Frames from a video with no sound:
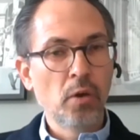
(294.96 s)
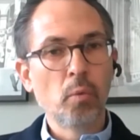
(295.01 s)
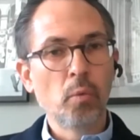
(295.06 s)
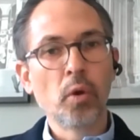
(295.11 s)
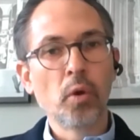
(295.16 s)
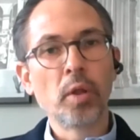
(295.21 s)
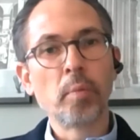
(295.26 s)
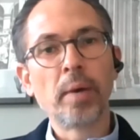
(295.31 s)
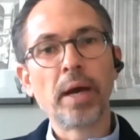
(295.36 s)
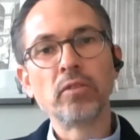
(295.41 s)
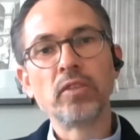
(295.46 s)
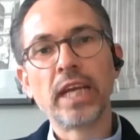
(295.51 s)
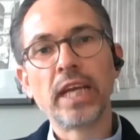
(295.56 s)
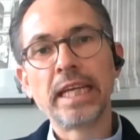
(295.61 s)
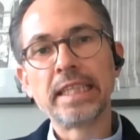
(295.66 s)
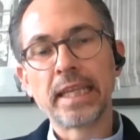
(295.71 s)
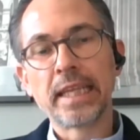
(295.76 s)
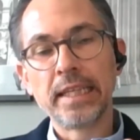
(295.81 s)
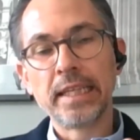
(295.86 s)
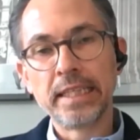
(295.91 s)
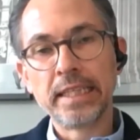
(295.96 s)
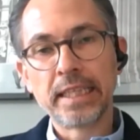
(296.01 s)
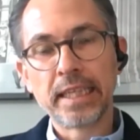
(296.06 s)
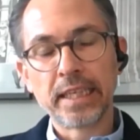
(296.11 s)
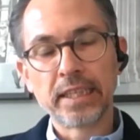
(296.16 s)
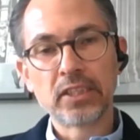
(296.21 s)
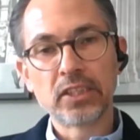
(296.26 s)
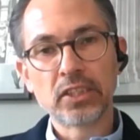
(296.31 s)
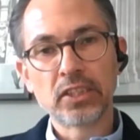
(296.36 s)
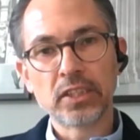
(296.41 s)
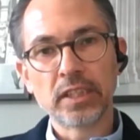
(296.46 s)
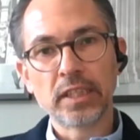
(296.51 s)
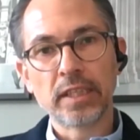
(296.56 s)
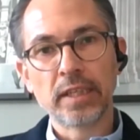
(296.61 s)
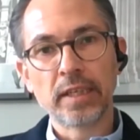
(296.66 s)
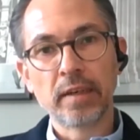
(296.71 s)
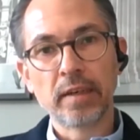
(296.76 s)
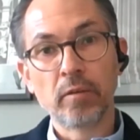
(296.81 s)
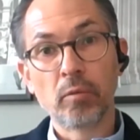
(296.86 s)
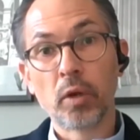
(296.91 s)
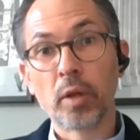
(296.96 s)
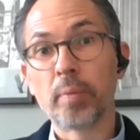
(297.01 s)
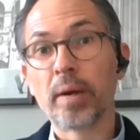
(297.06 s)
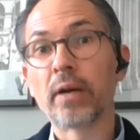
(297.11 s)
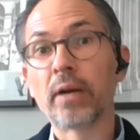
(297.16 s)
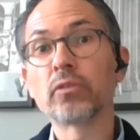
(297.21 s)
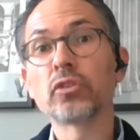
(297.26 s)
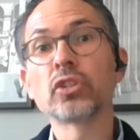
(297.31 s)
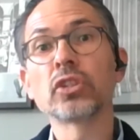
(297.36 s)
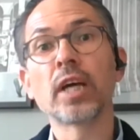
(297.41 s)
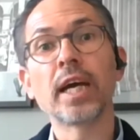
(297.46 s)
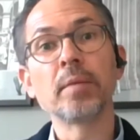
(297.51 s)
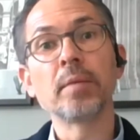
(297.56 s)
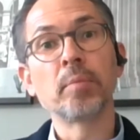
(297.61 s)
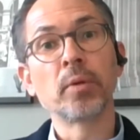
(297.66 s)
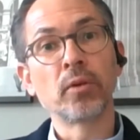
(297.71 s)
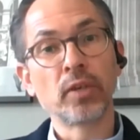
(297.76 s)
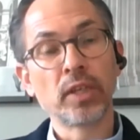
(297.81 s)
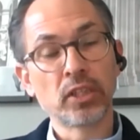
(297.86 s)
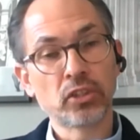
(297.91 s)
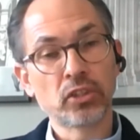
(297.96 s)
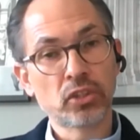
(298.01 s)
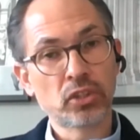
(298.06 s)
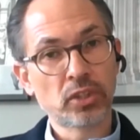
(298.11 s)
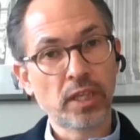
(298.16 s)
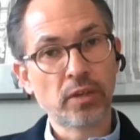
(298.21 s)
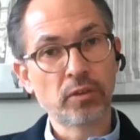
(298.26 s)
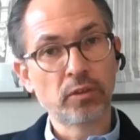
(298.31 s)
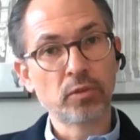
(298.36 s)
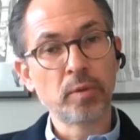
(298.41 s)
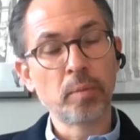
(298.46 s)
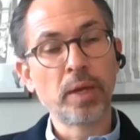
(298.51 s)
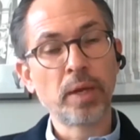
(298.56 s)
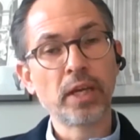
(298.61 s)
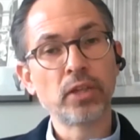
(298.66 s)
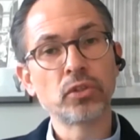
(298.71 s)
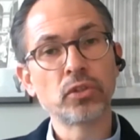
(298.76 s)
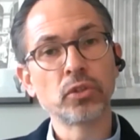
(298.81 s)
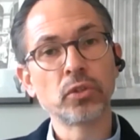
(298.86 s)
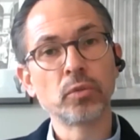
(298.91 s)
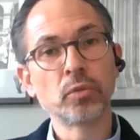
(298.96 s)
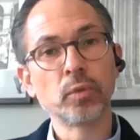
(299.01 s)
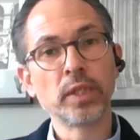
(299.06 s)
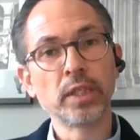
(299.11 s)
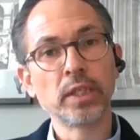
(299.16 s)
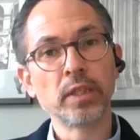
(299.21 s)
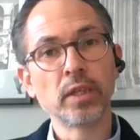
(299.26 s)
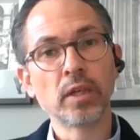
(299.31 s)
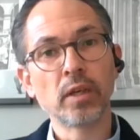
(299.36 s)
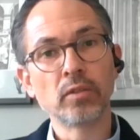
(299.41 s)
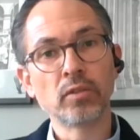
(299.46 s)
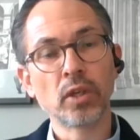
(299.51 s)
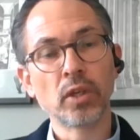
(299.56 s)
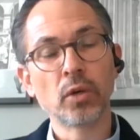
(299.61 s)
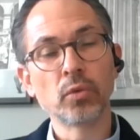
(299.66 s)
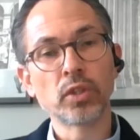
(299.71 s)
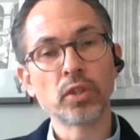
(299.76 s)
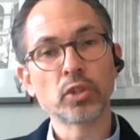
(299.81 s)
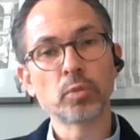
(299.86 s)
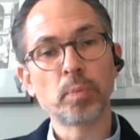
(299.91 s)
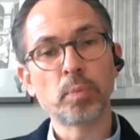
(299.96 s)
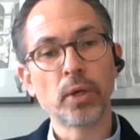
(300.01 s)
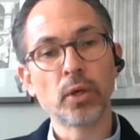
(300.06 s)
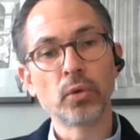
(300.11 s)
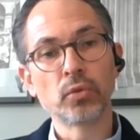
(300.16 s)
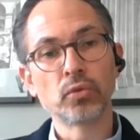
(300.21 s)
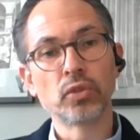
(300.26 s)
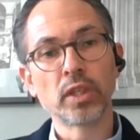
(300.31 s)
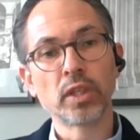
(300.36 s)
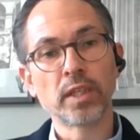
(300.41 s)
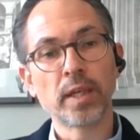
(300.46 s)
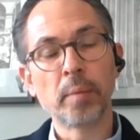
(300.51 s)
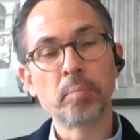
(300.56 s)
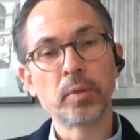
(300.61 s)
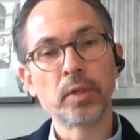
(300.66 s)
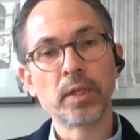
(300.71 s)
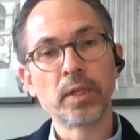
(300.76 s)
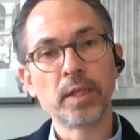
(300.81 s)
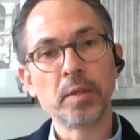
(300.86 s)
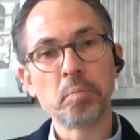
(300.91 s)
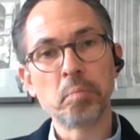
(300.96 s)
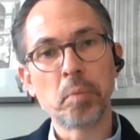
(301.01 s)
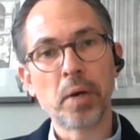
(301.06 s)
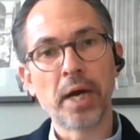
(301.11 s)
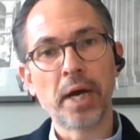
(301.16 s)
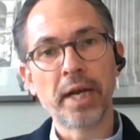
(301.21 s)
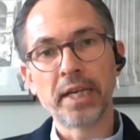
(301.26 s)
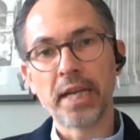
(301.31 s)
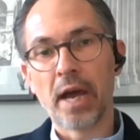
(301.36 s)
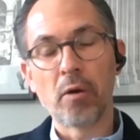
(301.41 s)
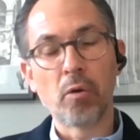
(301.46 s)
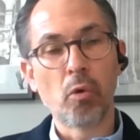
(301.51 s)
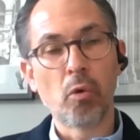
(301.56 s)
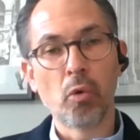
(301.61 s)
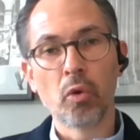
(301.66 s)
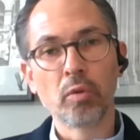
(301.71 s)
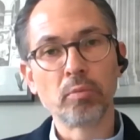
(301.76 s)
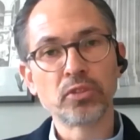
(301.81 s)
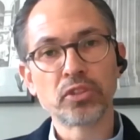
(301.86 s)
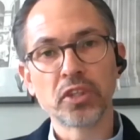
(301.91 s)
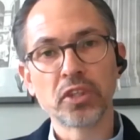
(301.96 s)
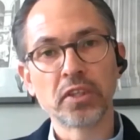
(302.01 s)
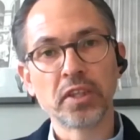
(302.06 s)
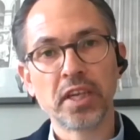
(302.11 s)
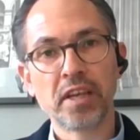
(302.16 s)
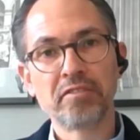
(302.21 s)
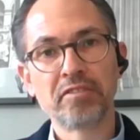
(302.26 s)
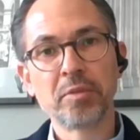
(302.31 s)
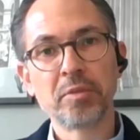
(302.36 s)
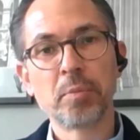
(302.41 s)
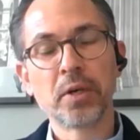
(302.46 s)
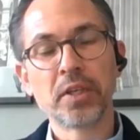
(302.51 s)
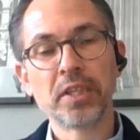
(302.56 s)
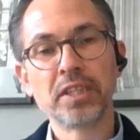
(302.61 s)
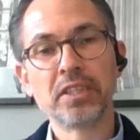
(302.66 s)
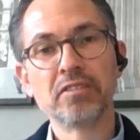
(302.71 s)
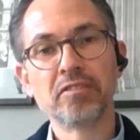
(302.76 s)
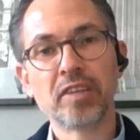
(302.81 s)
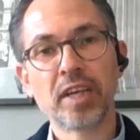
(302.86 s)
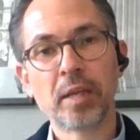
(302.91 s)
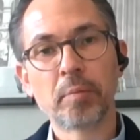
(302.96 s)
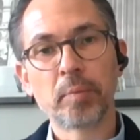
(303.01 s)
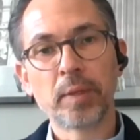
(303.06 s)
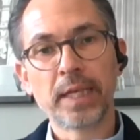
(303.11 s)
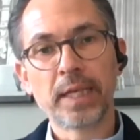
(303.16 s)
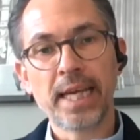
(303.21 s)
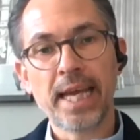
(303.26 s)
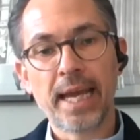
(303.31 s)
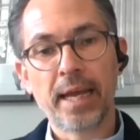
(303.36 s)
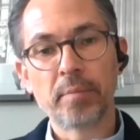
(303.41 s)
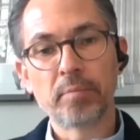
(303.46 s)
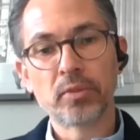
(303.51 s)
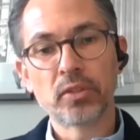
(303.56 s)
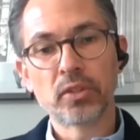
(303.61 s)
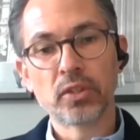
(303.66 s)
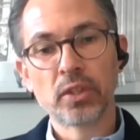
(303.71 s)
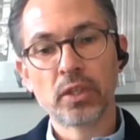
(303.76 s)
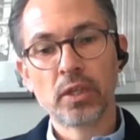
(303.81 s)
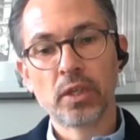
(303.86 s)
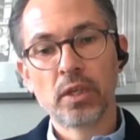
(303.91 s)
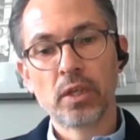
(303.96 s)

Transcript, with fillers: What about data leakage? What about cyber risks? How do we make sure we don't expose the company by now all of a sudden everybody developing apps?